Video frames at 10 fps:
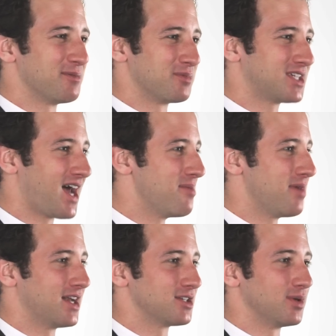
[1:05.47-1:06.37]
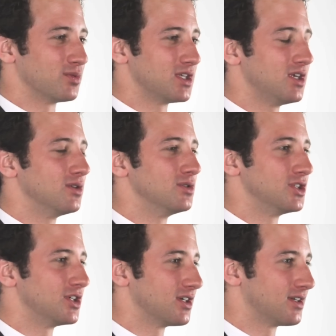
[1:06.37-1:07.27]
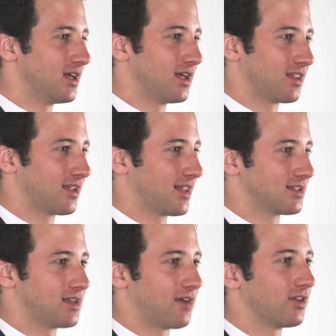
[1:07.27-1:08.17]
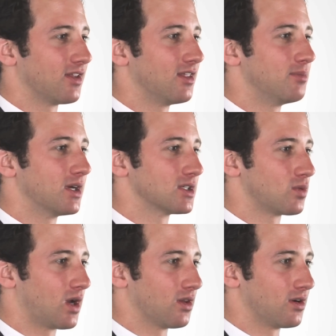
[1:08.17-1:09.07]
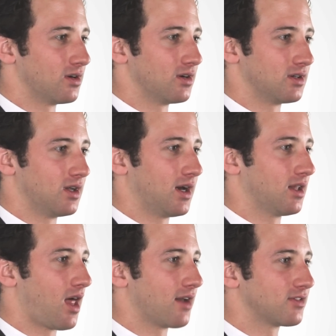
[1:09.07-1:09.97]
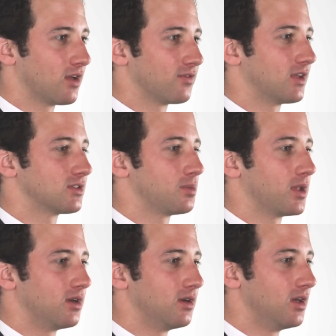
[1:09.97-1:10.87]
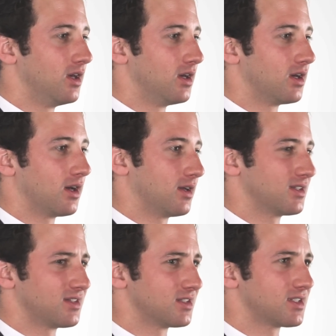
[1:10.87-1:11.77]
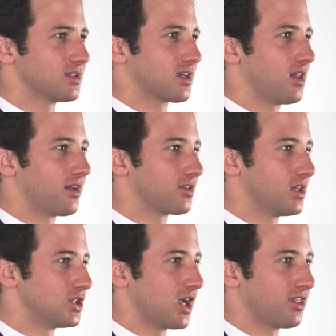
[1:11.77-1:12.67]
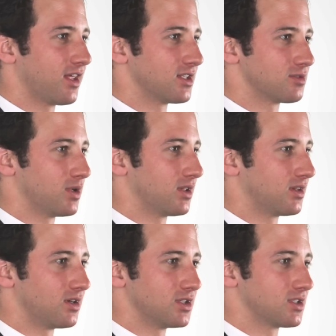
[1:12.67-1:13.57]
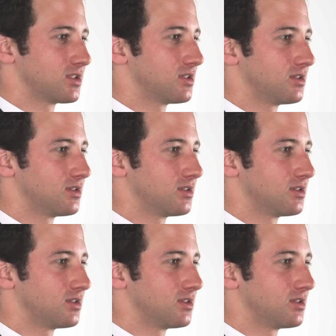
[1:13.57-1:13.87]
Time management was huge. I think that's definitely the biggest one I learned. A lot of self-discipline. This sounds like a lot of cliche things, but they're just